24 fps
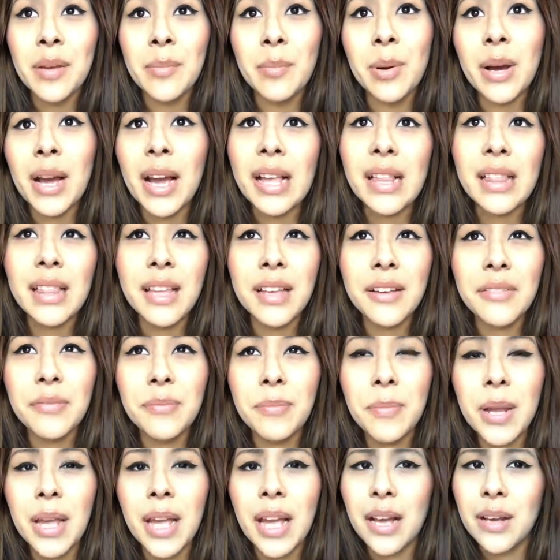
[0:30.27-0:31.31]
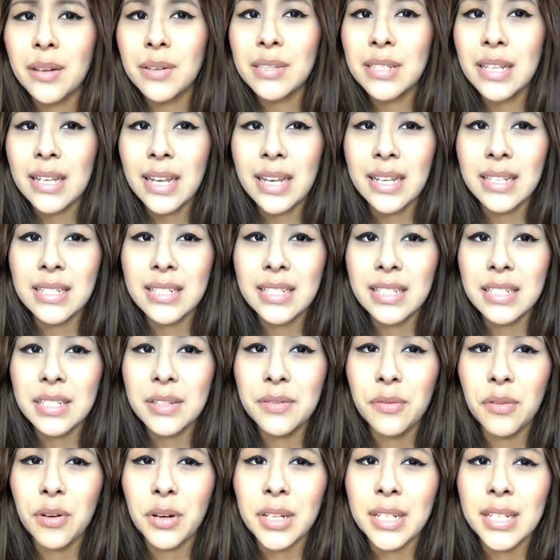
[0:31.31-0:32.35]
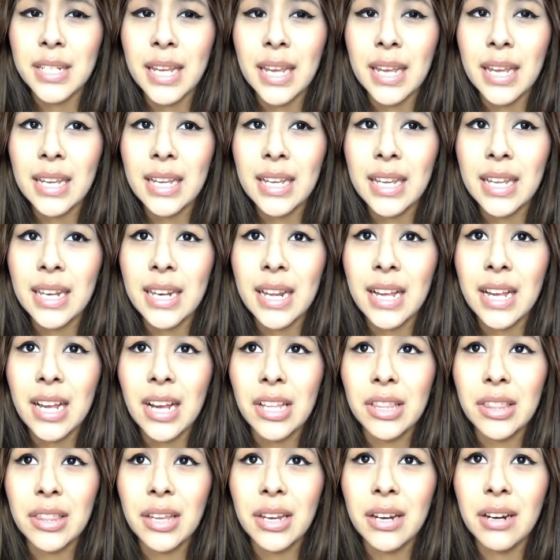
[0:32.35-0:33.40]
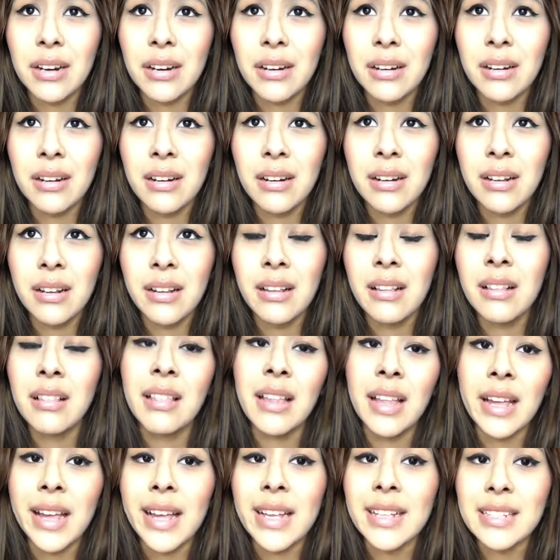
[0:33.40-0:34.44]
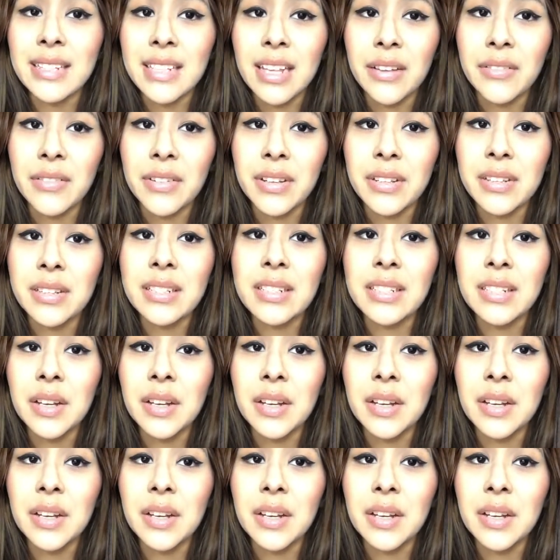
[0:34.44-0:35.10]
but I left my house like at 6:48 and I got there like at 7.